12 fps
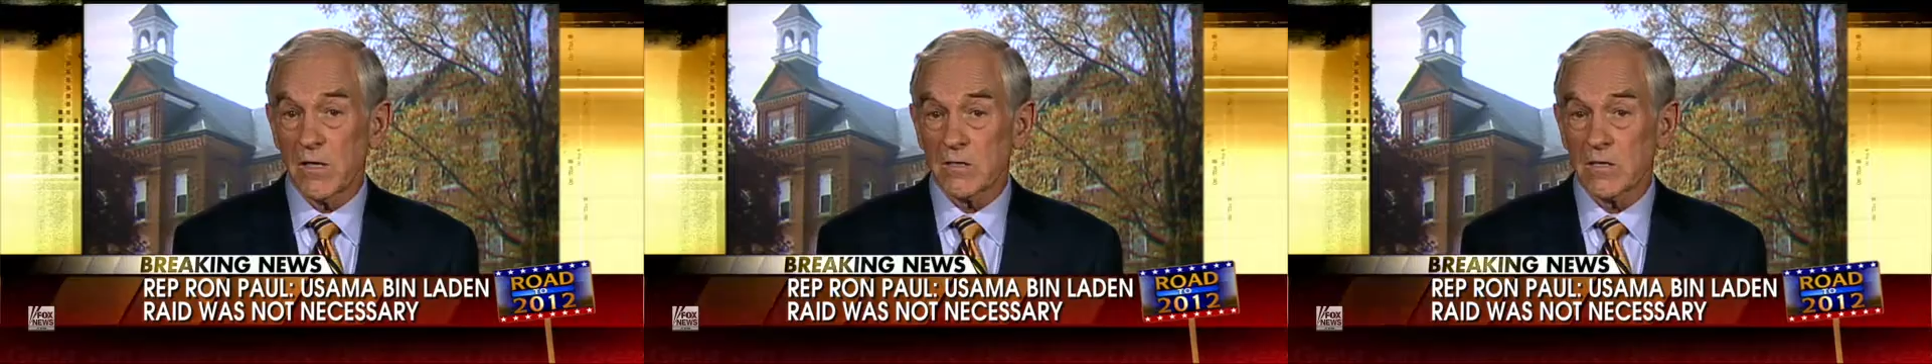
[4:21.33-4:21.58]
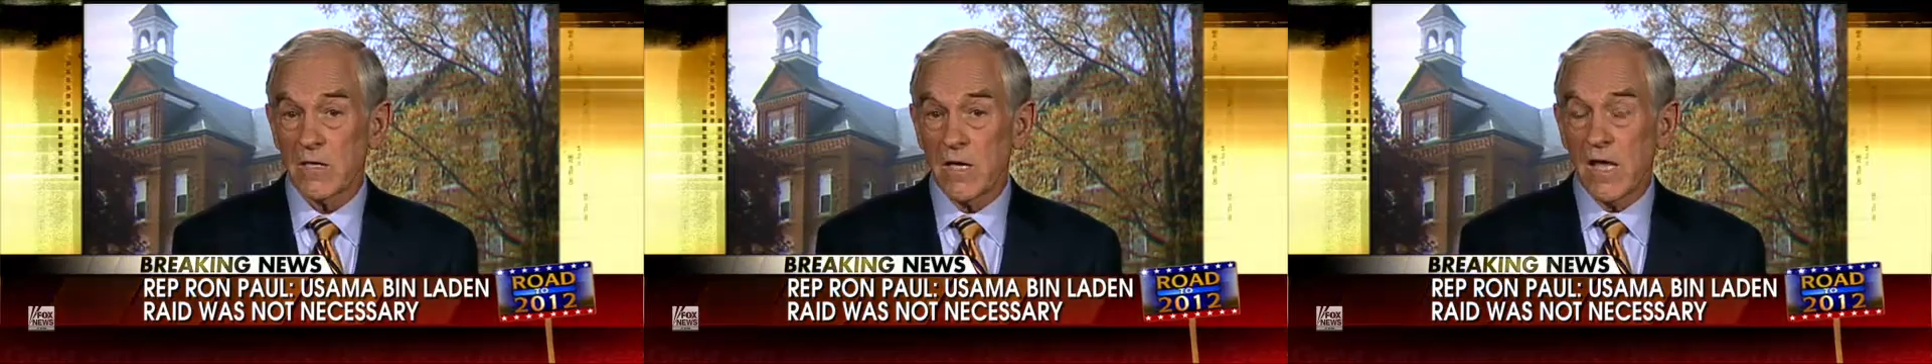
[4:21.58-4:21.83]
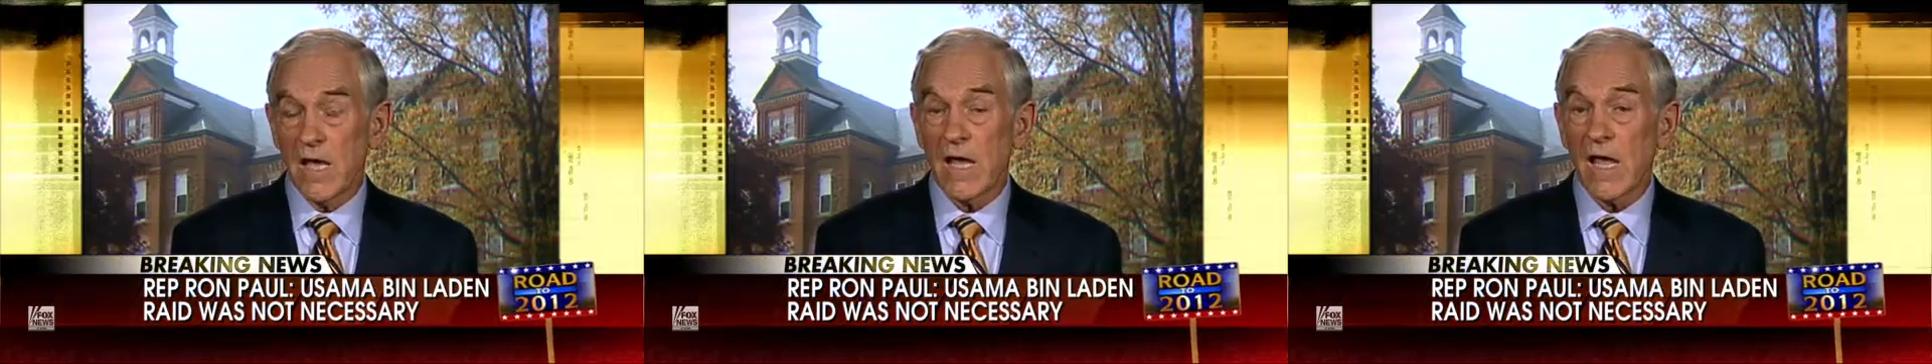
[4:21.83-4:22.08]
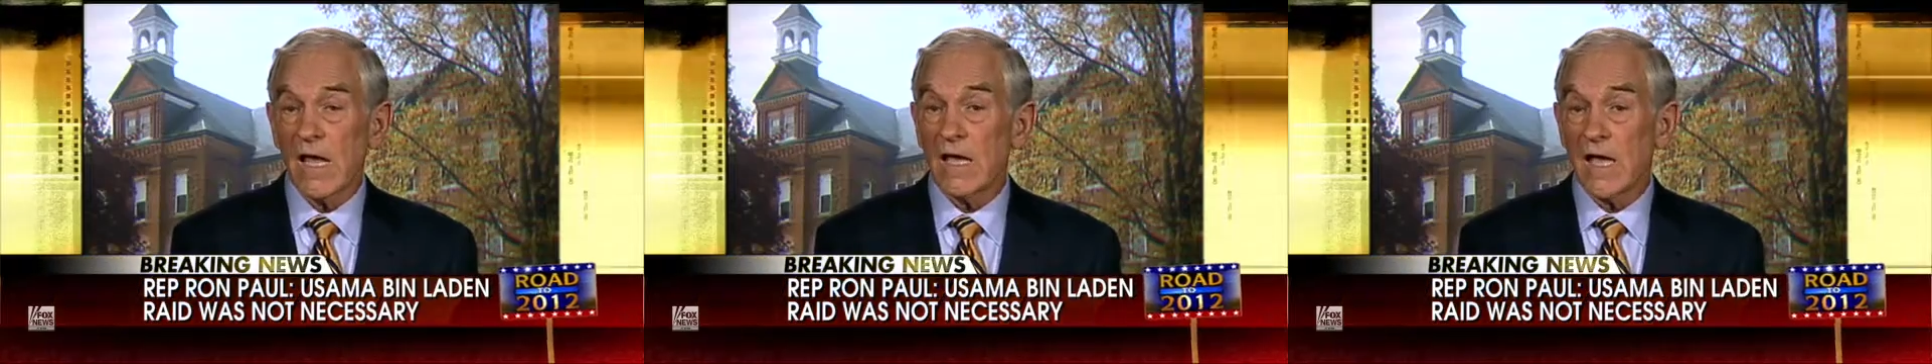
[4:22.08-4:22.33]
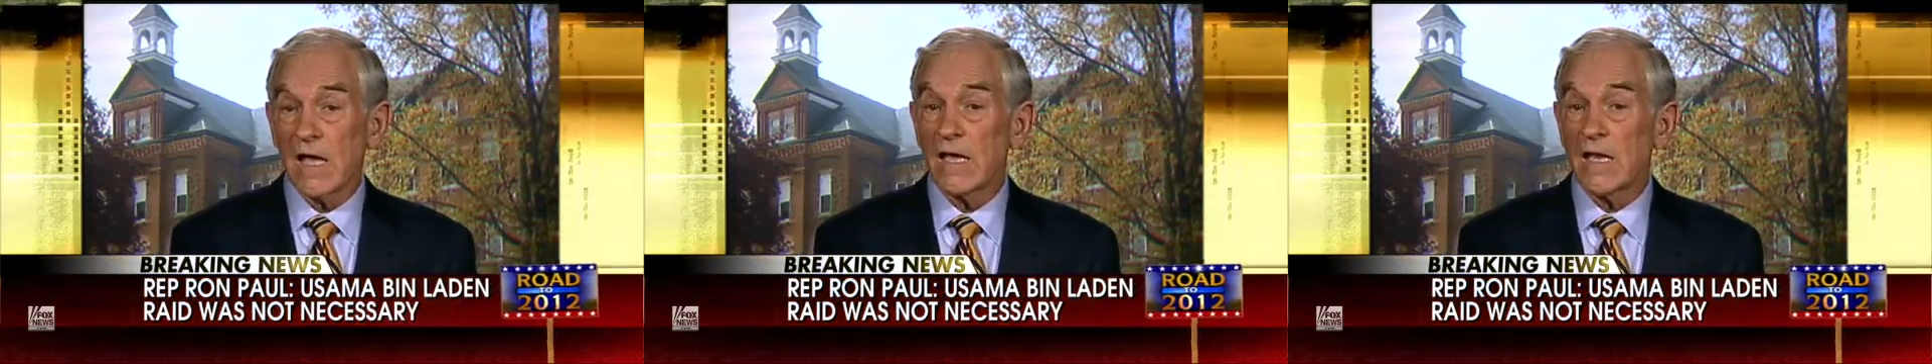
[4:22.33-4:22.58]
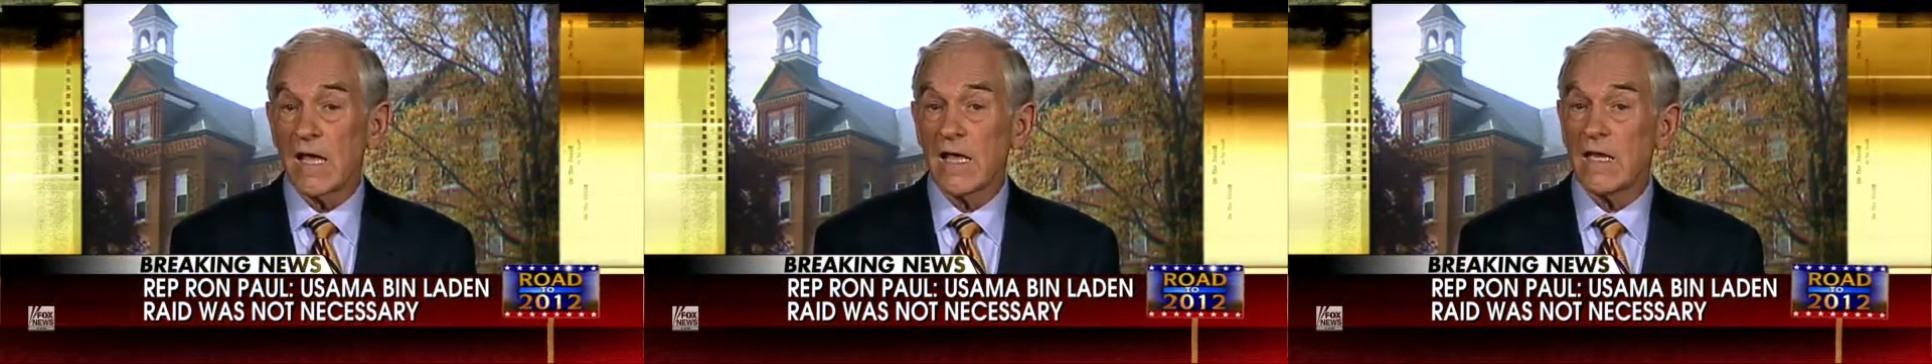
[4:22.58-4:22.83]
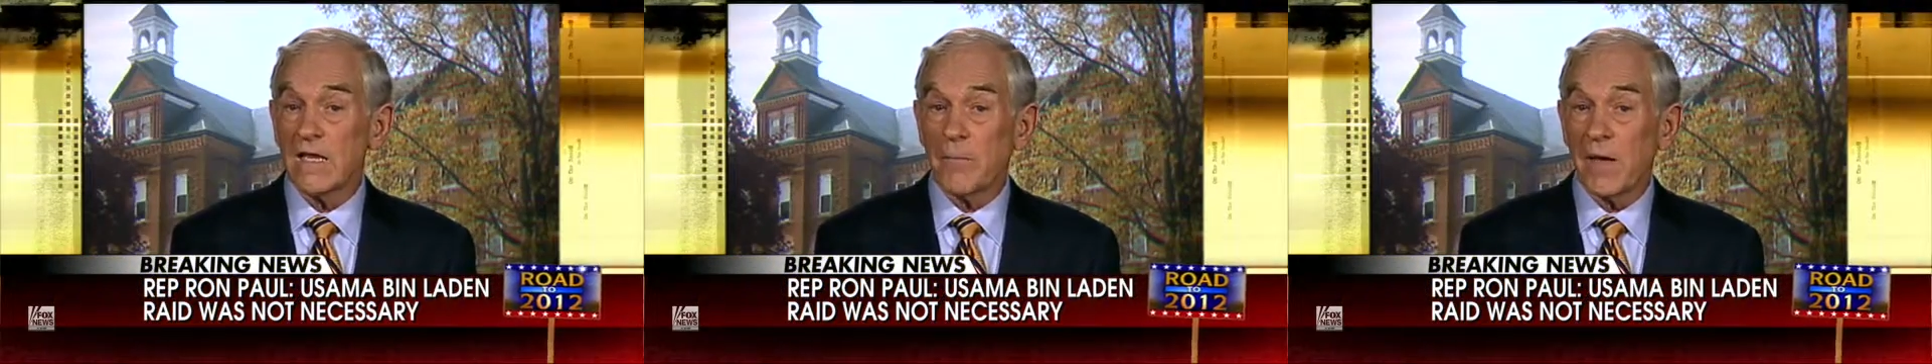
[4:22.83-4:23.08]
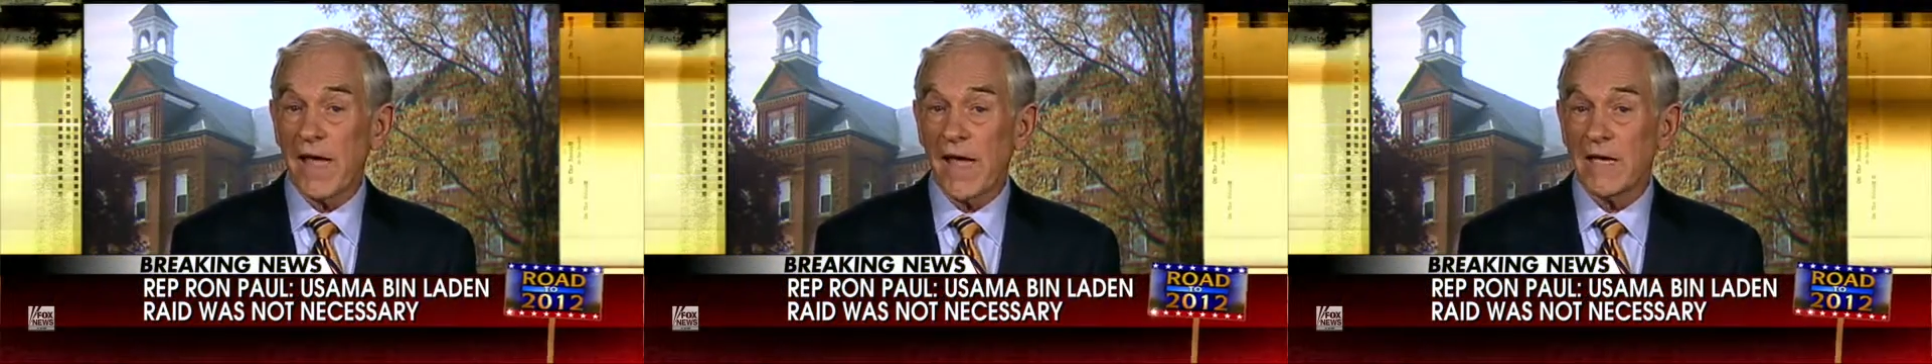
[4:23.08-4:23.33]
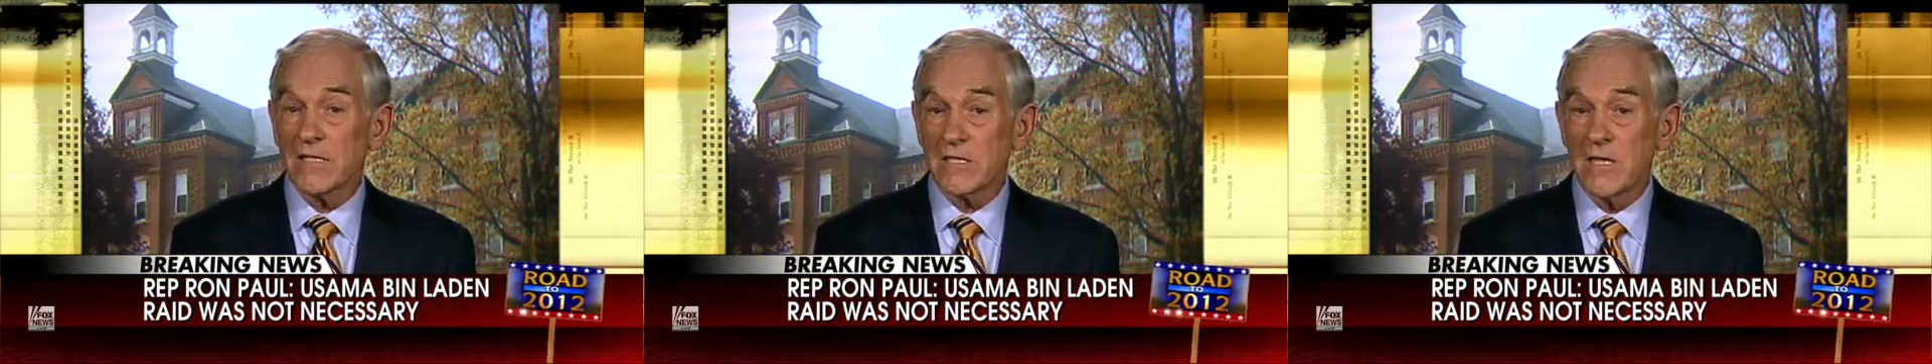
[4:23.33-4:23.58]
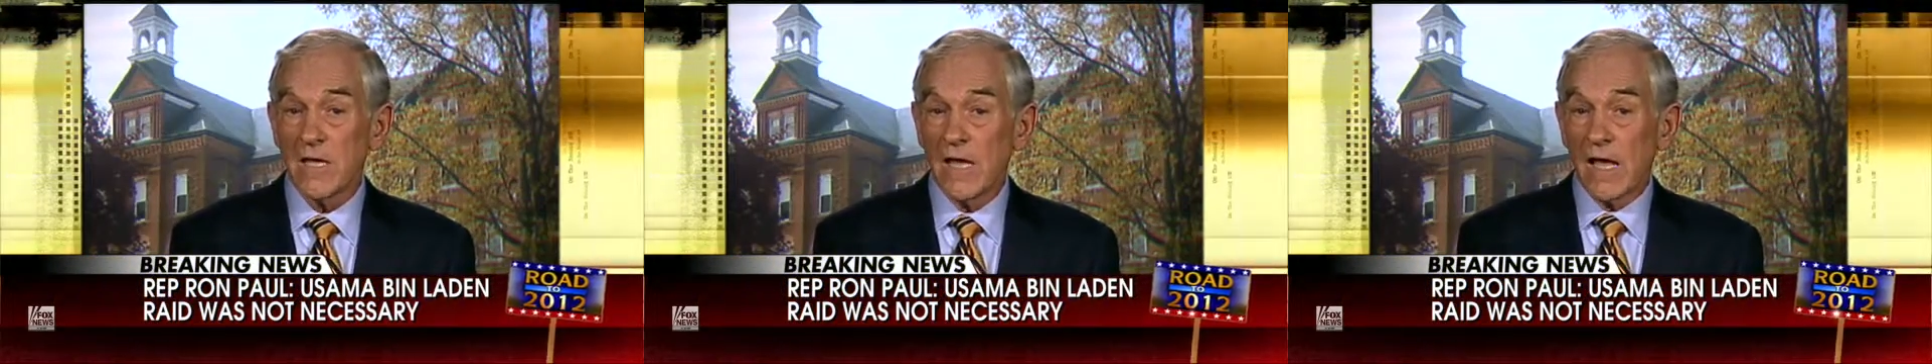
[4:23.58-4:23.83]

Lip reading: us in the past,